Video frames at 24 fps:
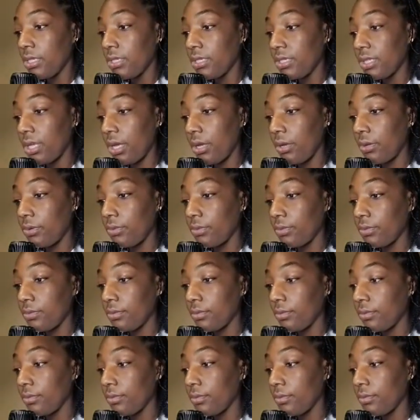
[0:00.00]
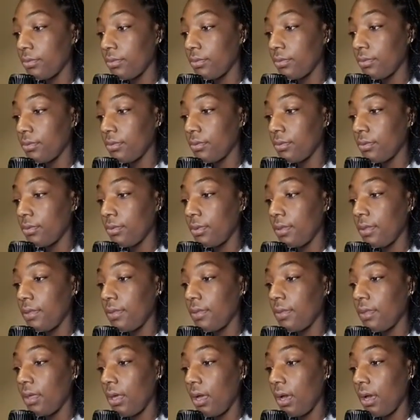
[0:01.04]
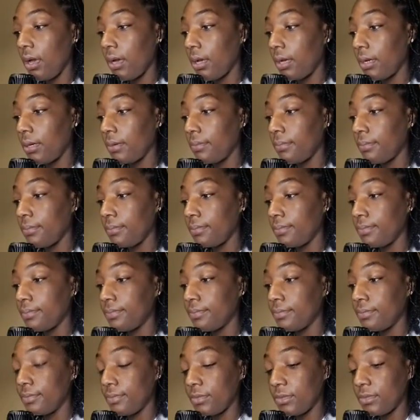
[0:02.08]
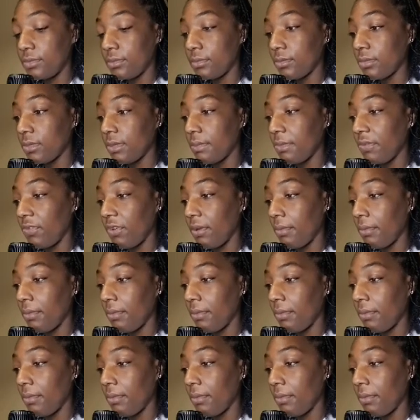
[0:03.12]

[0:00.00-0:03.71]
So, let